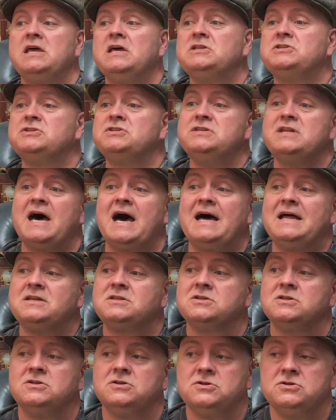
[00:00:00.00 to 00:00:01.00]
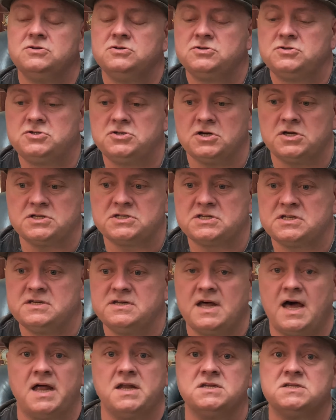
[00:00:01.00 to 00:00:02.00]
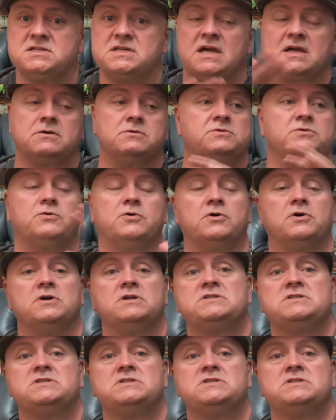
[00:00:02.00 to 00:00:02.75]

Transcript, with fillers: it's not just non sequitur.